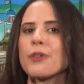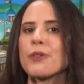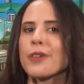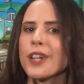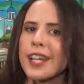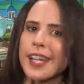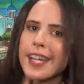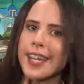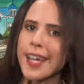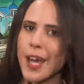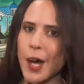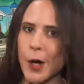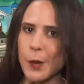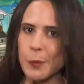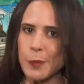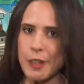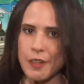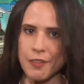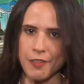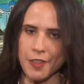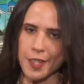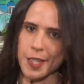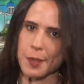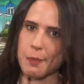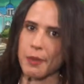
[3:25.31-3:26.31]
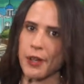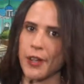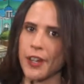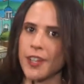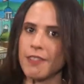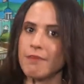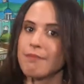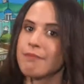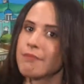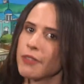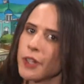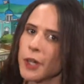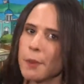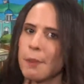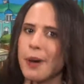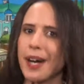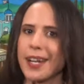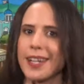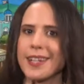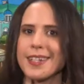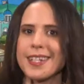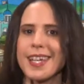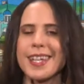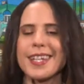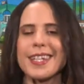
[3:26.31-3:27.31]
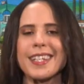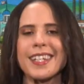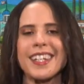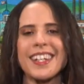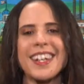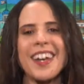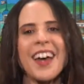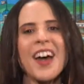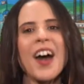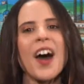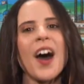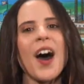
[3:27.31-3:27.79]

really helped lift the spirit, no pun intended,